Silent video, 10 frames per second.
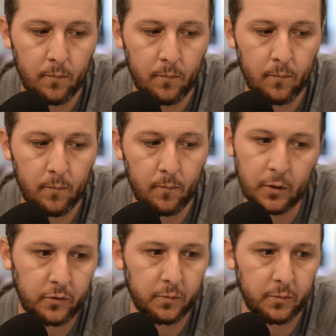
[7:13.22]
with those
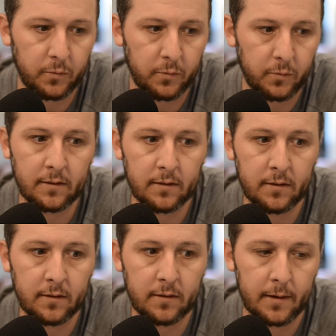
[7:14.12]
three things,
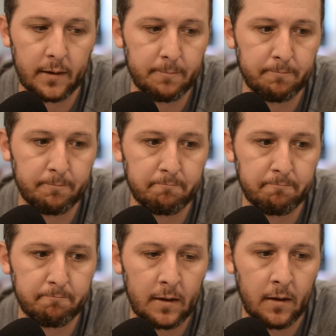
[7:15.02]

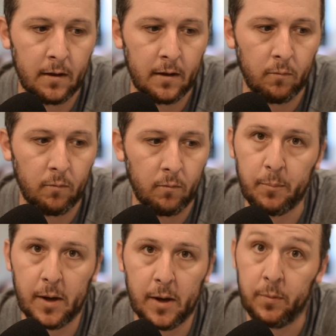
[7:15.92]
we'll wrap
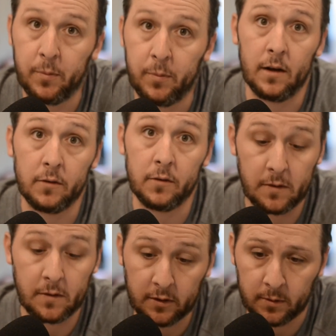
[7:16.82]
up, and then I'll see you on the
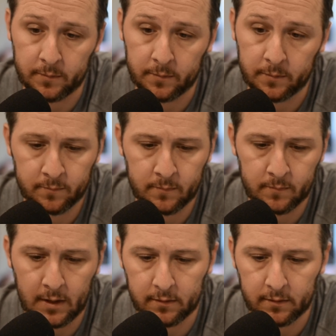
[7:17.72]
next one. Thanks.